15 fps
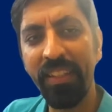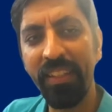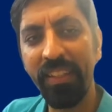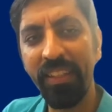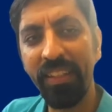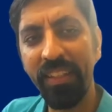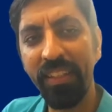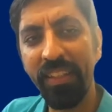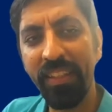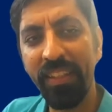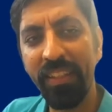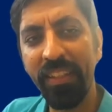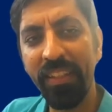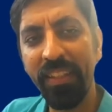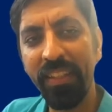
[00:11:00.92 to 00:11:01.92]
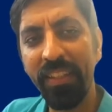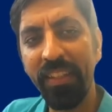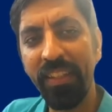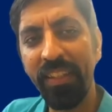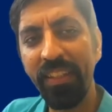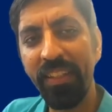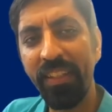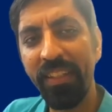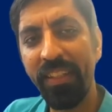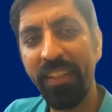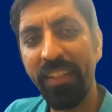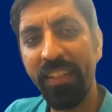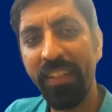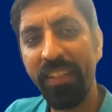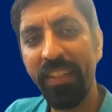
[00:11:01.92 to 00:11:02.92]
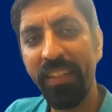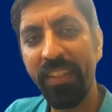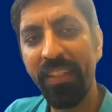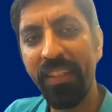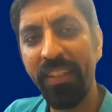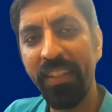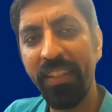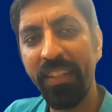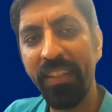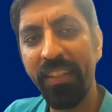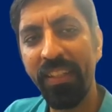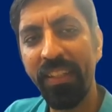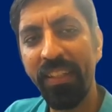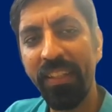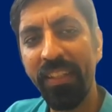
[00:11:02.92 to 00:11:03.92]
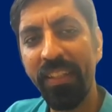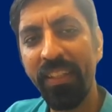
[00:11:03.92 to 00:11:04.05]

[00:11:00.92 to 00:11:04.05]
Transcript: [no speech]